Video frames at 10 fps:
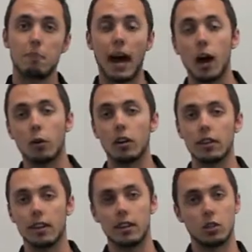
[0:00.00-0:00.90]
power
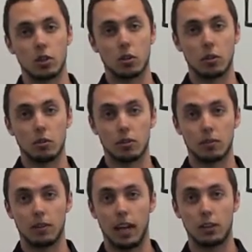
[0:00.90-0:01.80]
that these
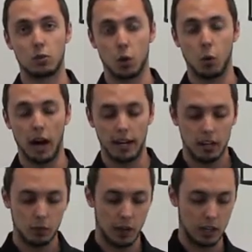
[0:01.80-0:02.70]
lights
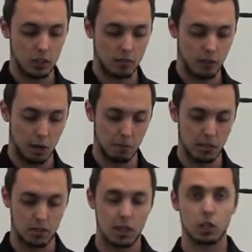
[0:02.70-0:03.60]
require ranges from
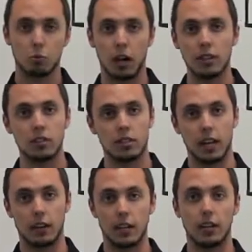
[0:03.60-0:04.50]
6 watts
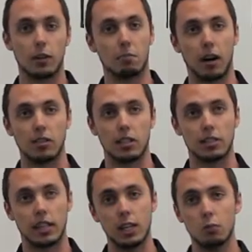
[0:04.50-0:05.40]
down here at the PAR
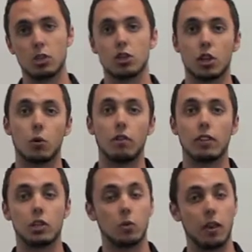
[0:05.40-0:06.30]
16 which is
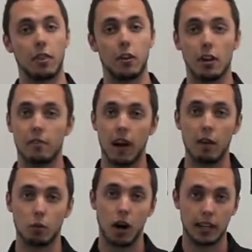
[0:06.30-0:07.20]
equivalent to a 35
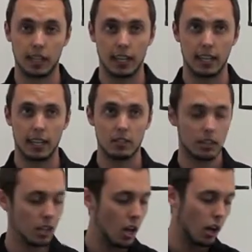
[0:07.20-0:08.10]
watt incandescent
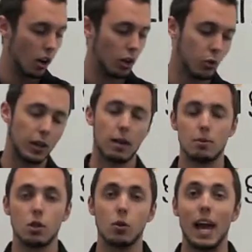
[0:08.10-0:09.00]
all the way up
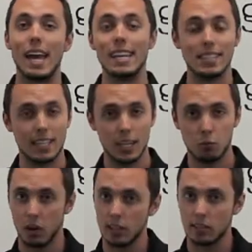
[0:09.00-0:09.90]
to 18
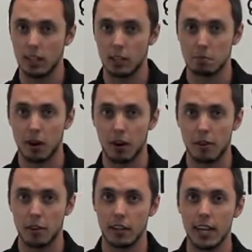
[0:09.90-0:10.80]
watts at the PAR
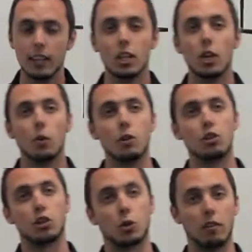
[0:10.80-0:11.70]
38 which is
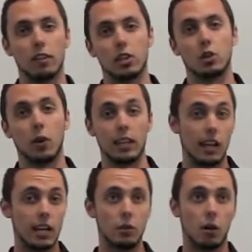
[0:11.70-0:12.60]
equivalent to a
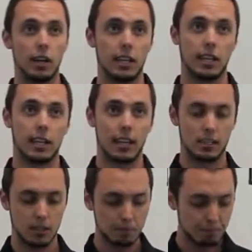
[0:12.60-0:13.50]
90 watt
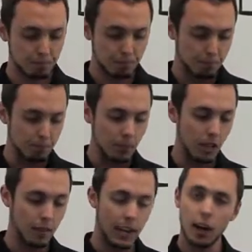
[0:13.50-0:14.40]
incandescent.
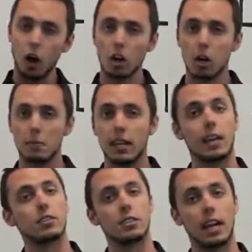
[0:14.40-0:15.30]
They all come in a
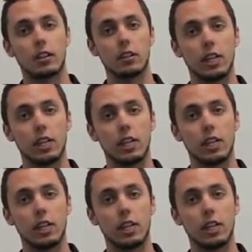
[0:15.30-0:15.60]
standard